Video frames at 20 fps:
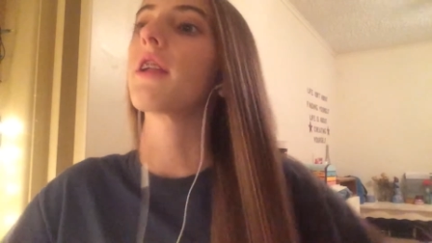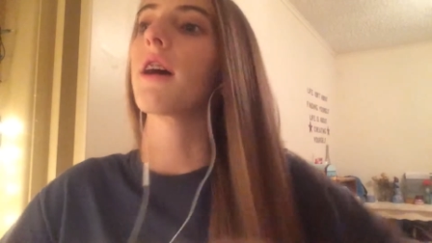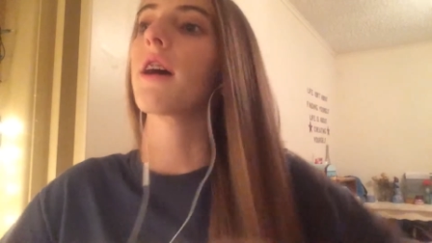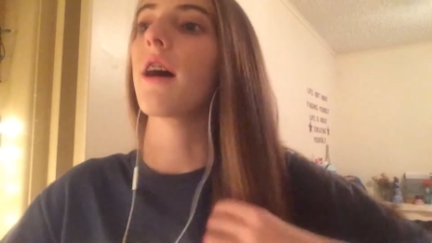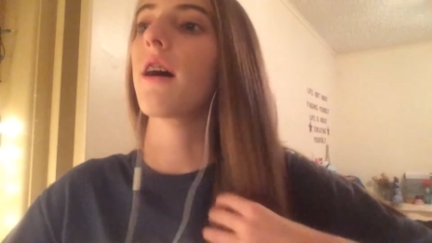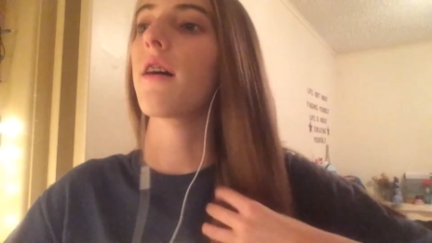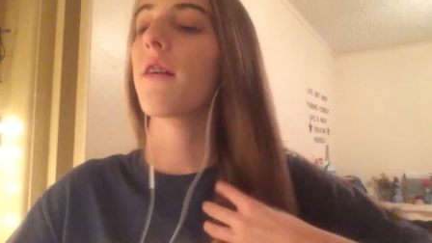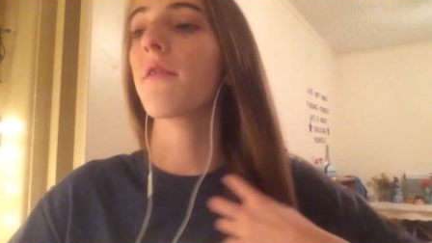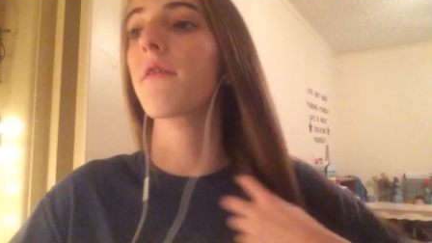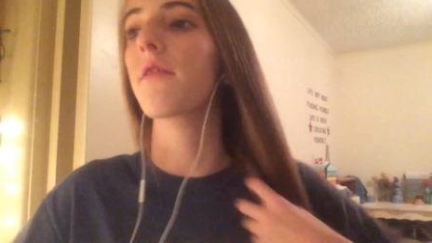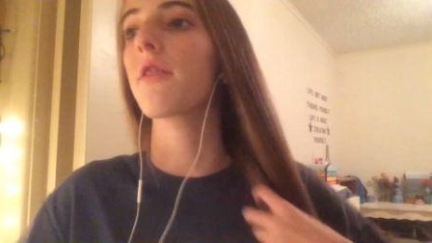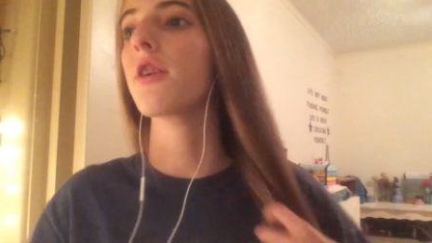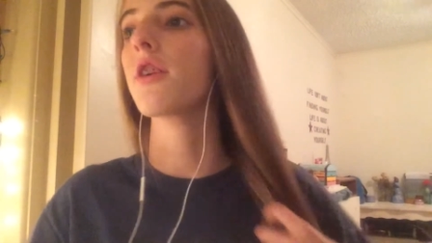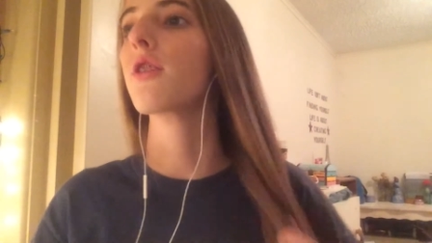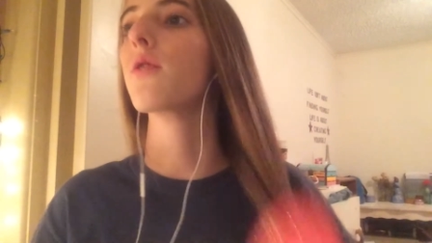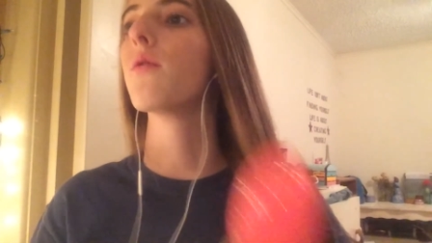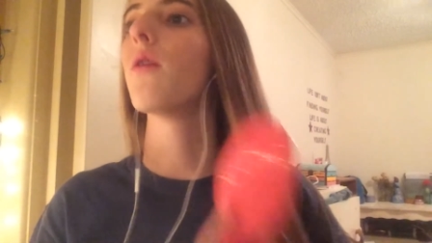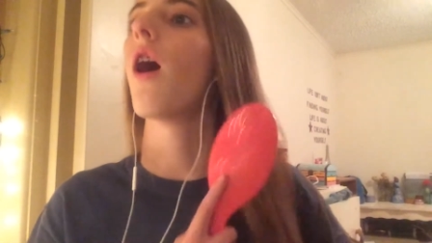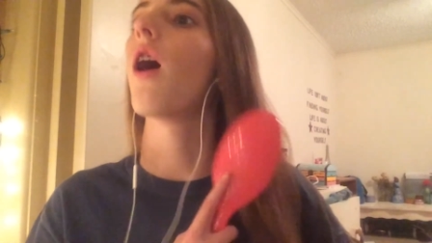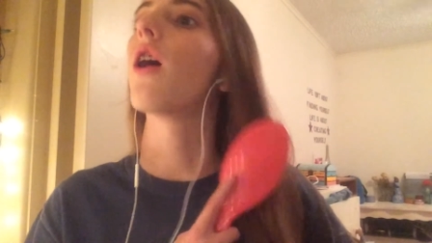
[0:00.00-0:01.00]
to have the
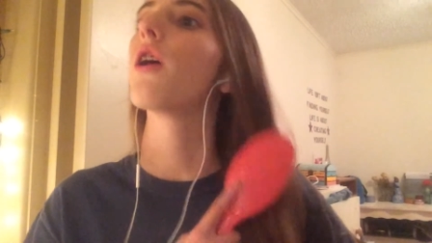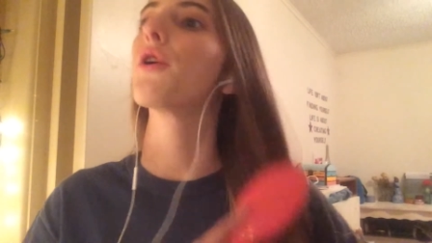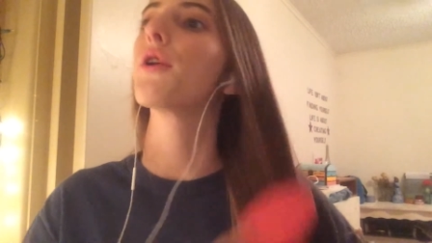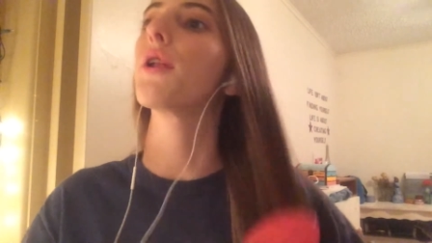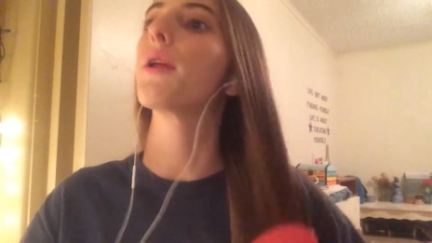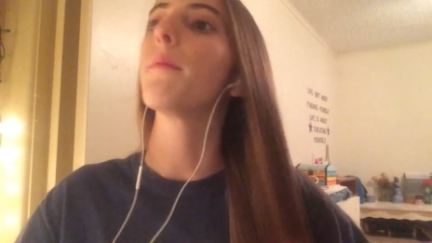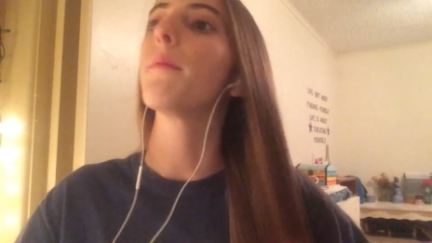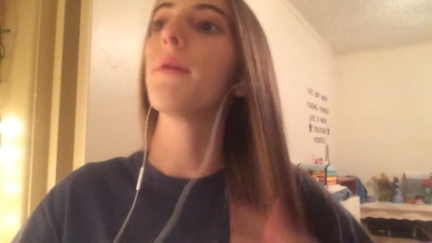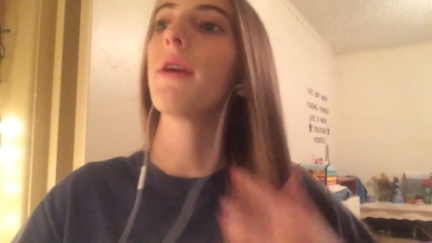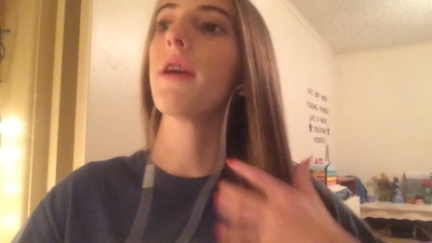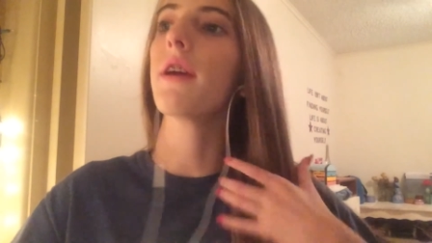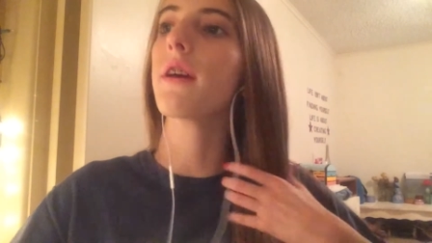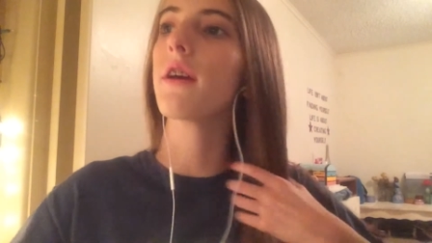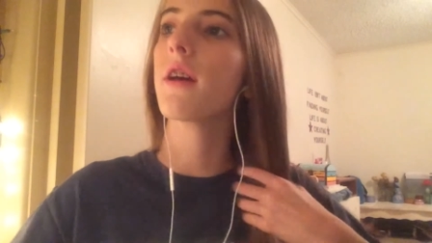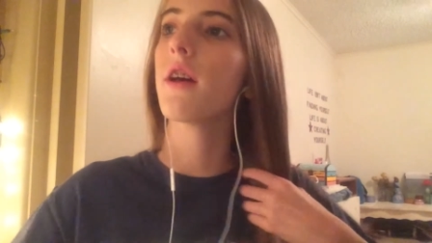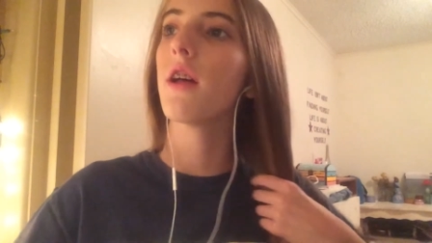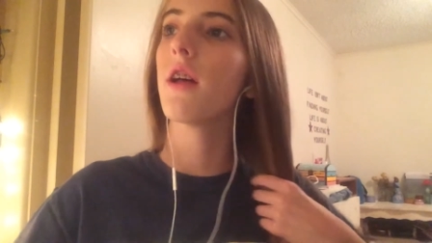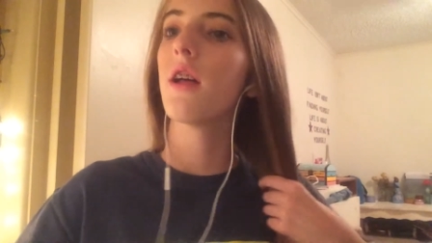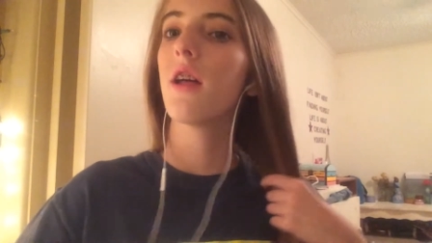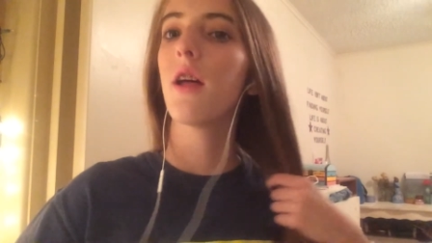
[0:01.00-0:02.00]
quality be
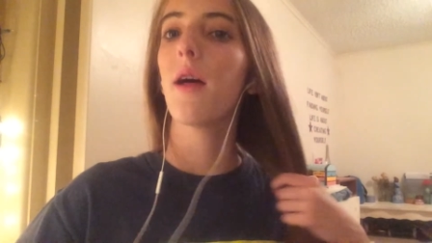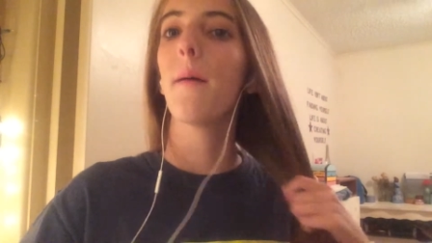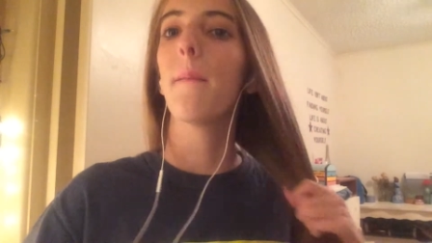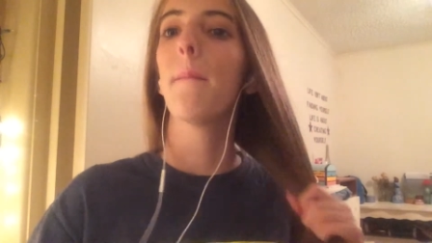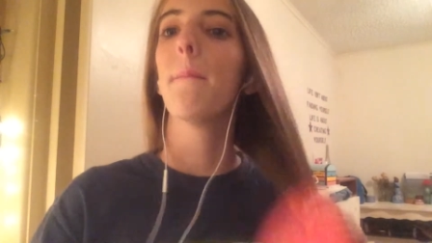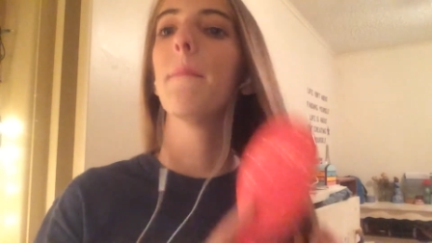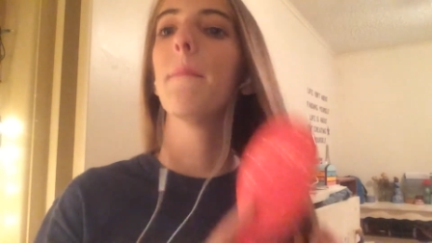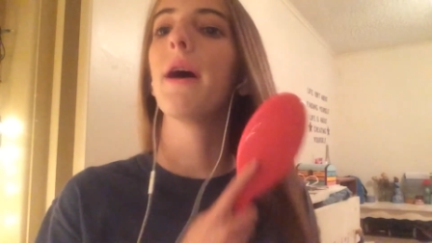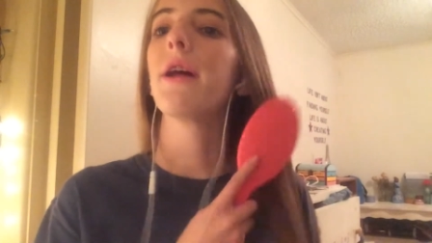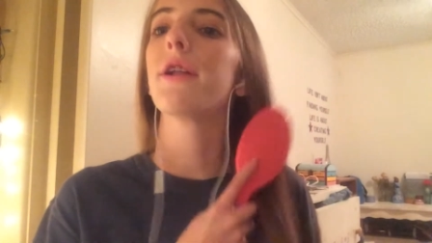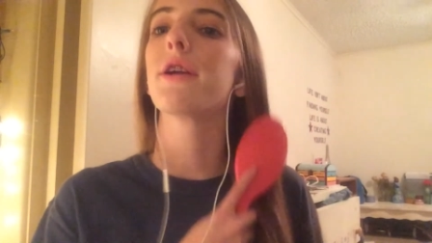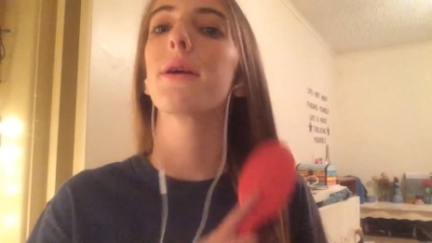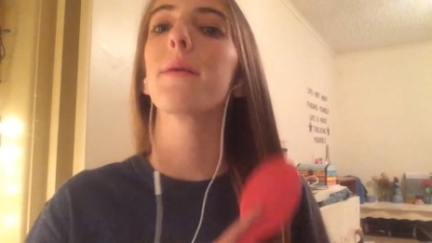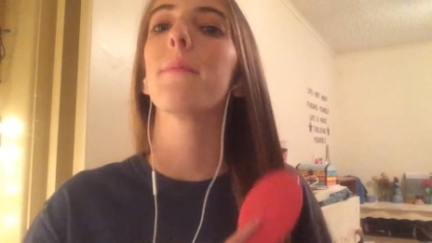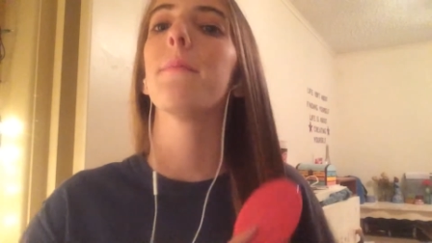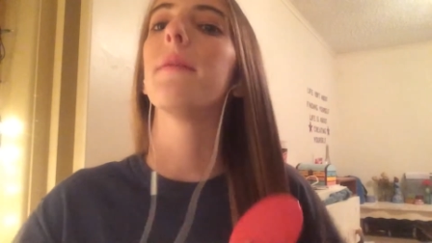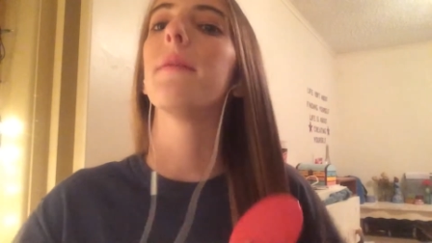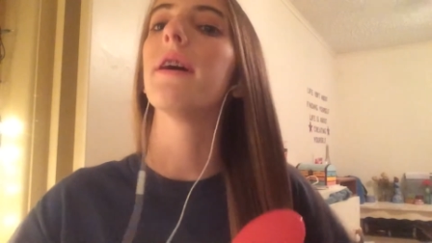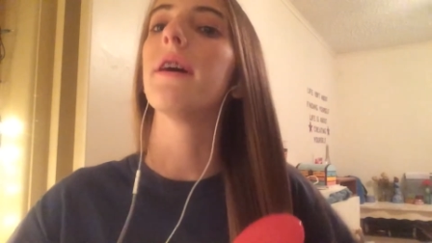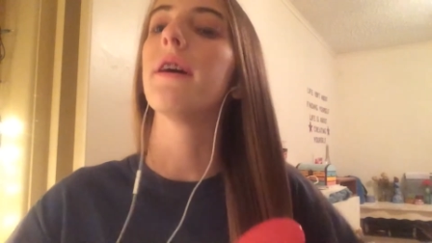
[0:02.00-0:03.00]
better,
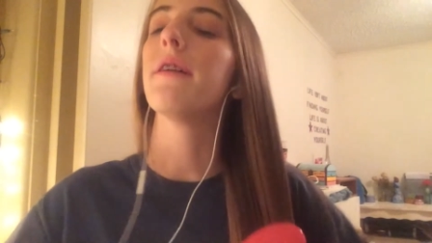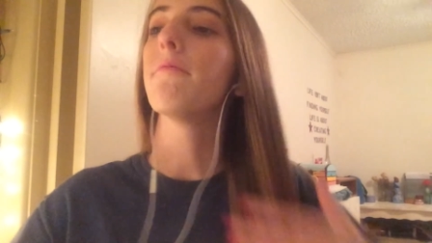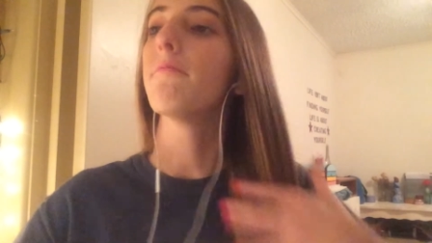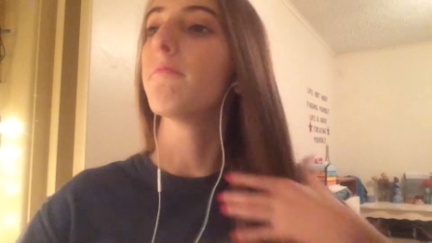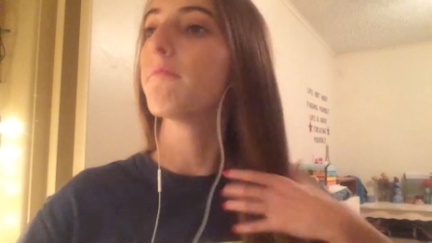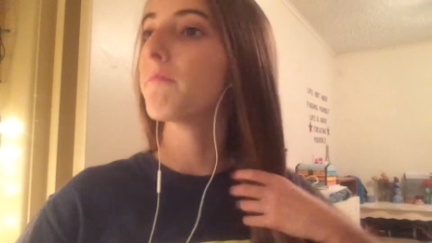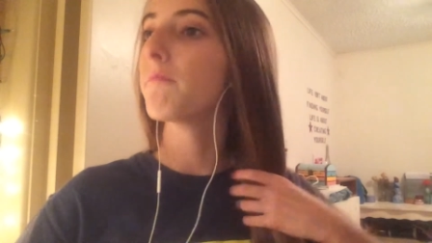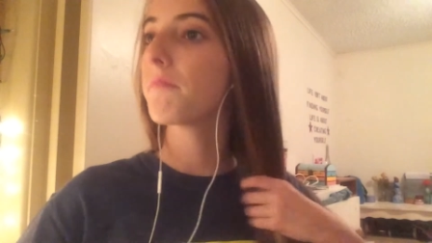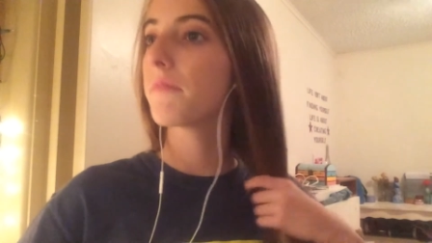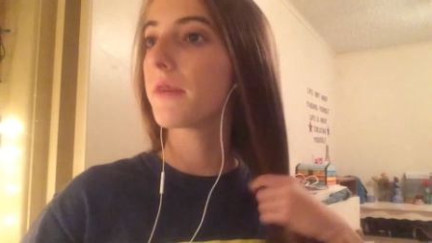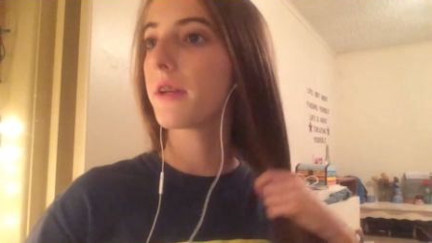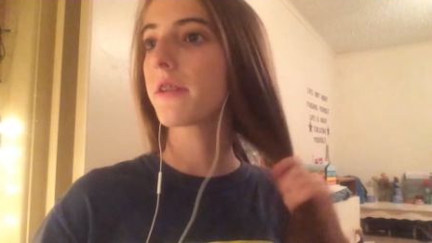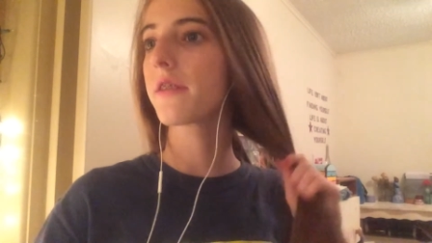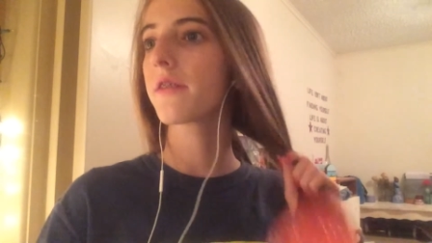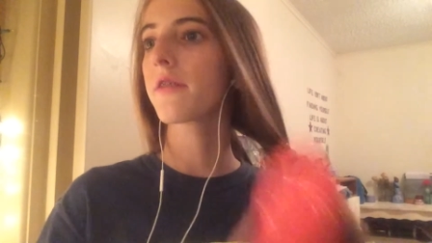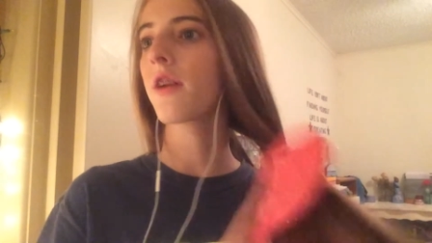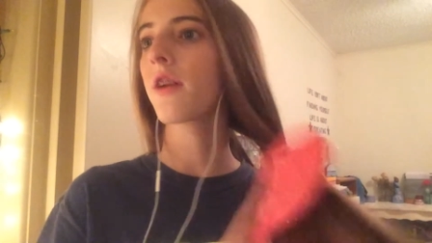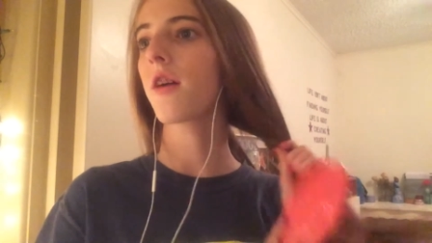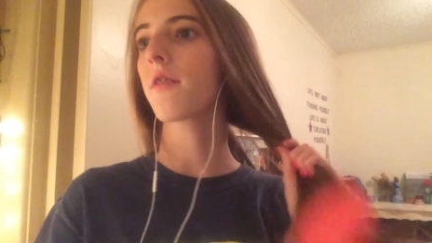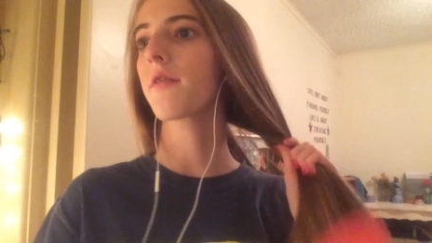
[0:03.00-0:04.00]
but it's
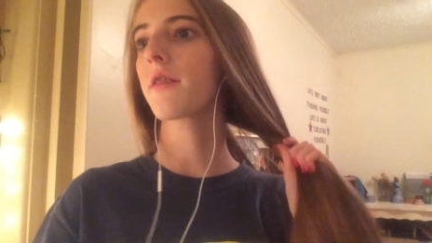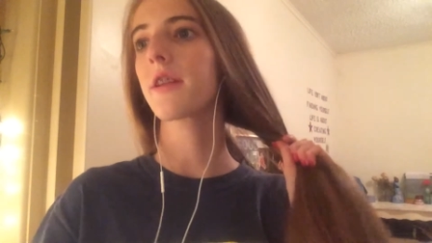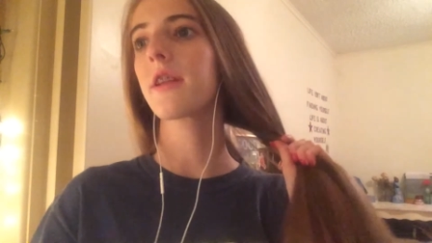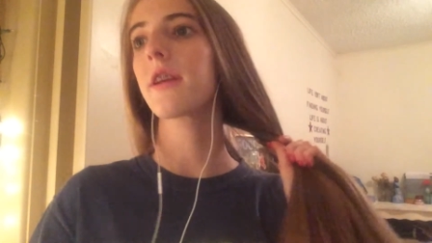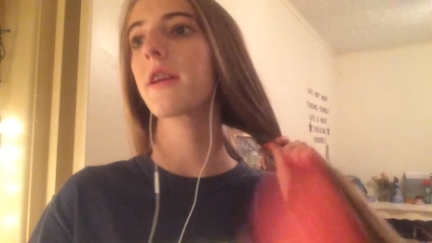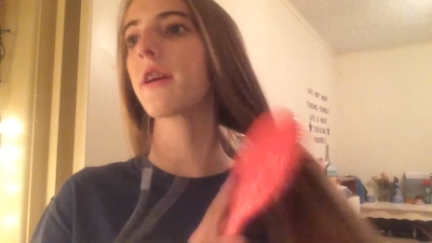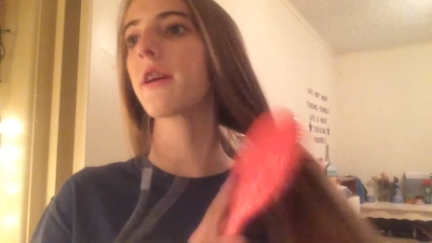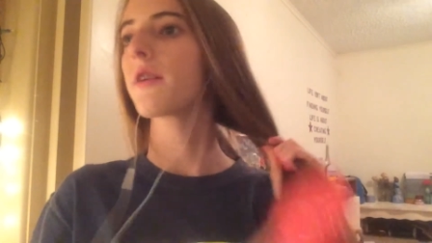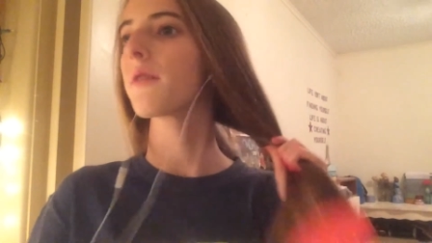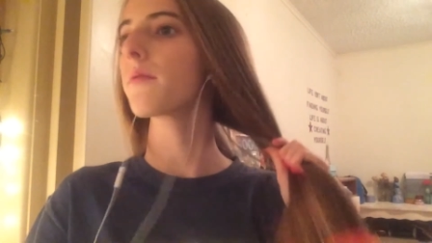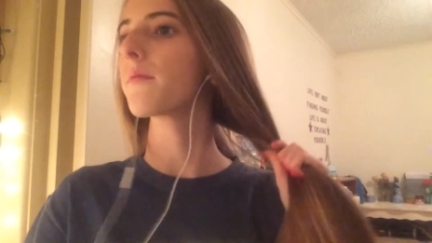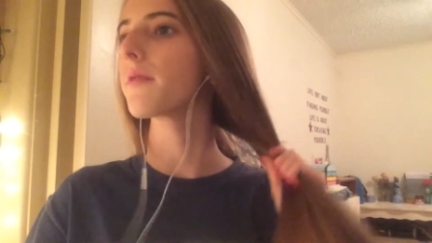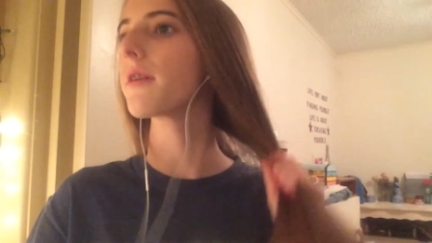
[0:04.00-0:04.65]
not really gonna